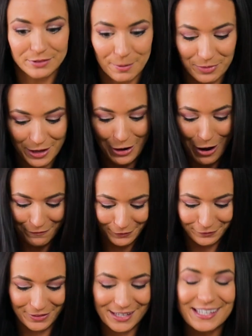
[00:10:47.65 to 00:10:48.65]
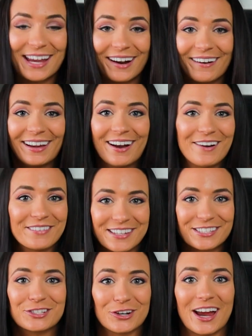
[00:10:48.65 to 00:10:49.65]
something off of this area, off of
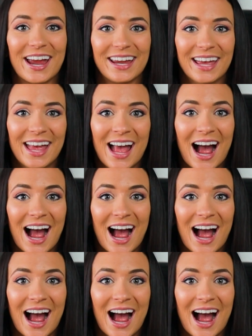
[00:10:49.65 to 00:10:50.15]
this tray.